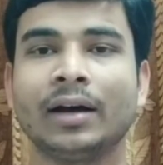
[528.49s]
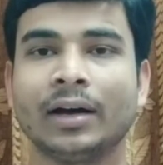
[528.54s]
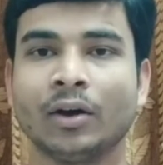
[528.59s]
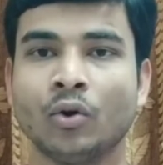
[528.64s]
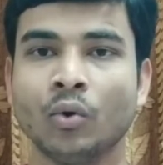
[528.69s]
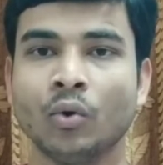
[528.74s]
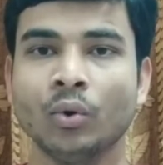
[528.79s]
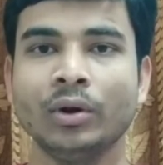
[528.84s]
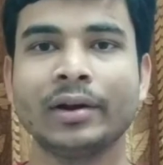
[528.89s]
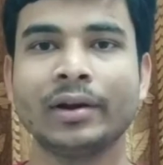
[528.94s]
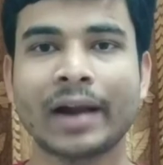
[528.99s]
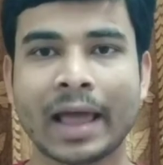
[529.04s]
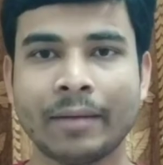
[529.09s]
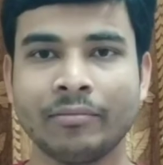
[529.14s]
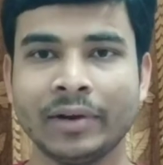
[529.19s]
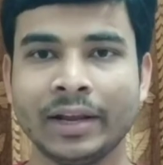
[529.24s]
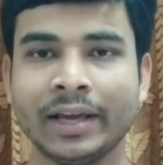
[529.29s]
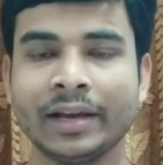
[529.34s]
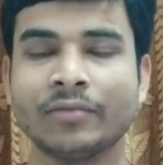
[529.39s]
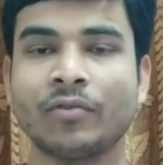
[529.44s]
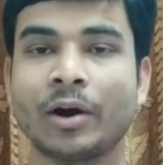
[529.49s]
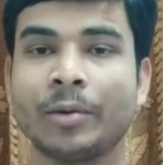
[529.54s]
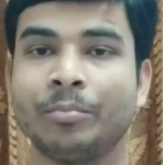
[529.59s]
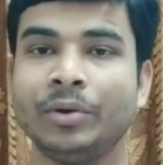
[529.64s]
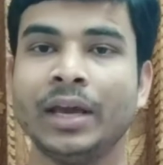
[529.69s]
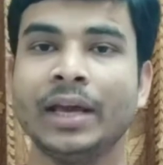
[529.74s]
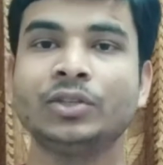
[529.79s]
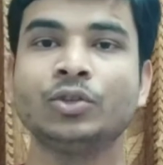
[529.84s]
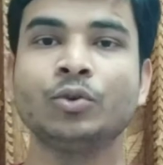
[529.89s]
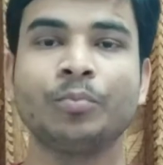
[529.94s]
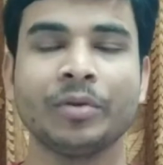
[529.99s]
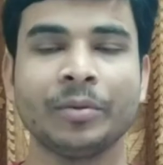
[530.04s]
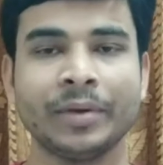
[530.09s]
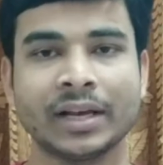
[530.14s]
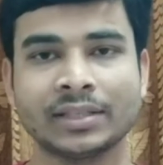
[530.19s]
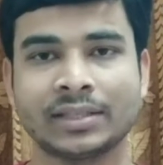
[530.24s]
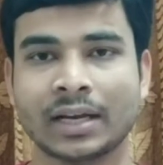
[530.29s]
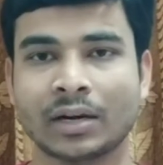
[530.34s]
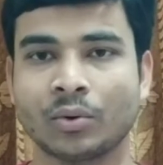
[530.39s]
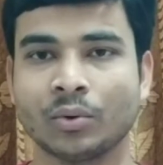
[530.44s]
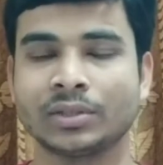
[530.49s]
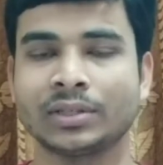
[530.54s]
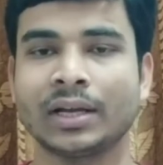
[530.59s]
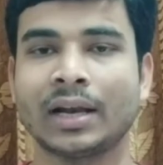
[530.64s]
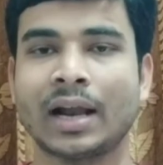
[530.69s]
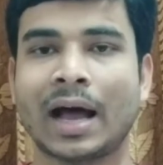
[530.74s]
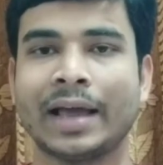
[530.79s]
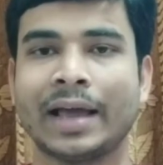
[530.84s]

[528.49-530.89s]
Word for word: Google Drive link for B H U previous year question.